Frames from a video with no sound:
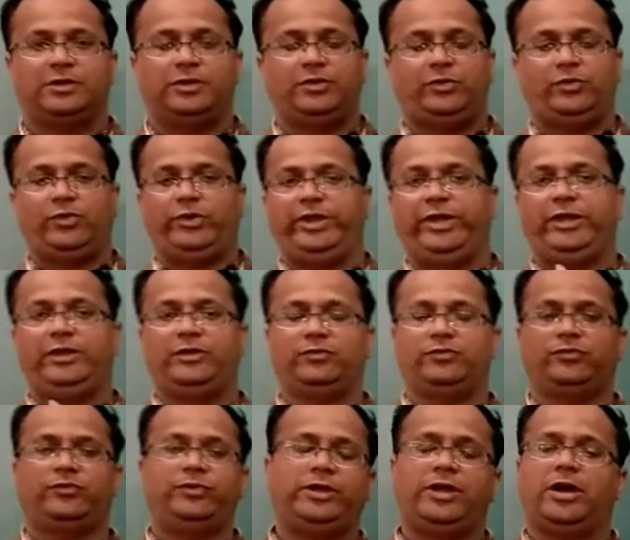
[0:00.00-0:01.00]
Today
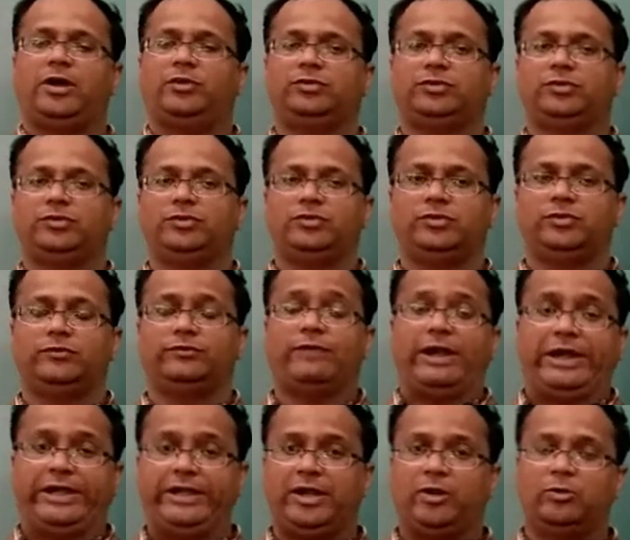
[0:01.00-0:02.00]
we have to
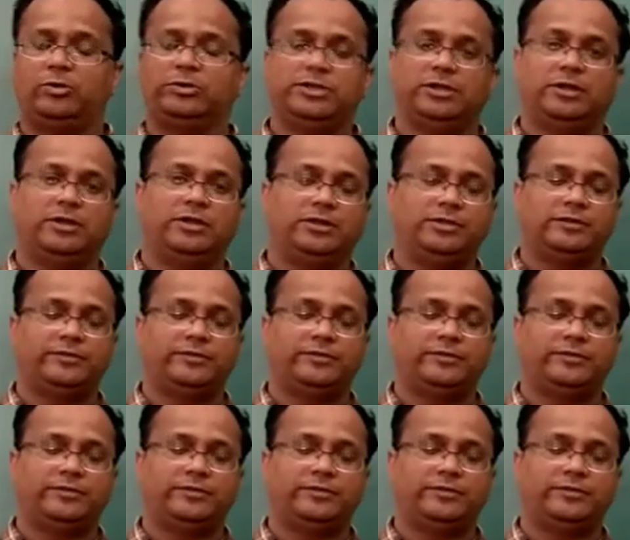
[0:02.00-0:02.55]
find out the